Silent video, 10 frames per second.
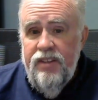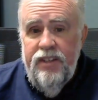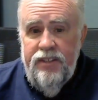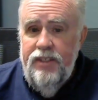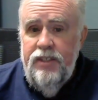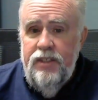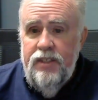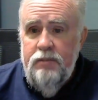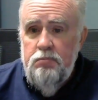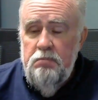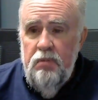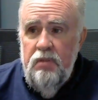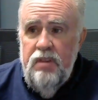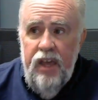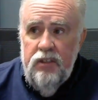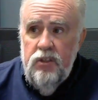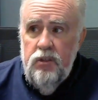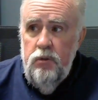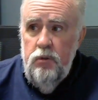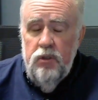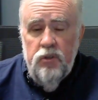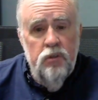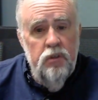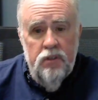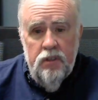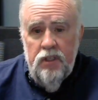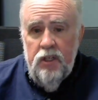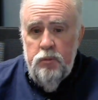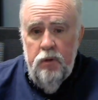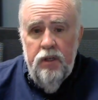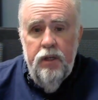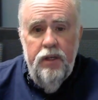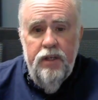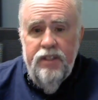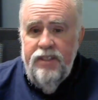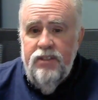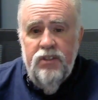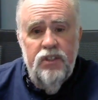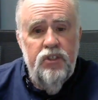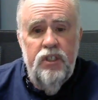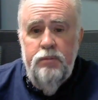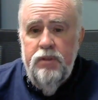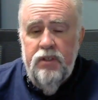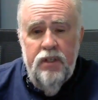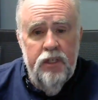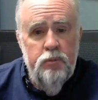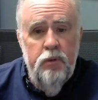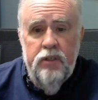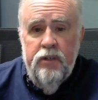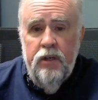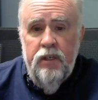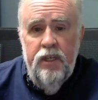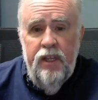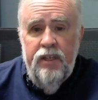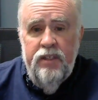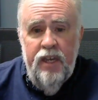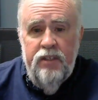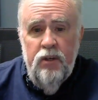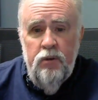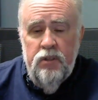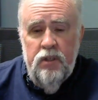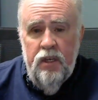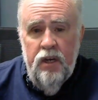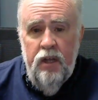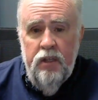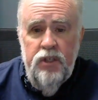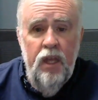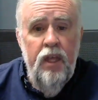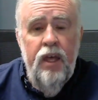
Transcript: This is next to the Student Success book. This is the cheapest textbook you're going to get in Daytona State College.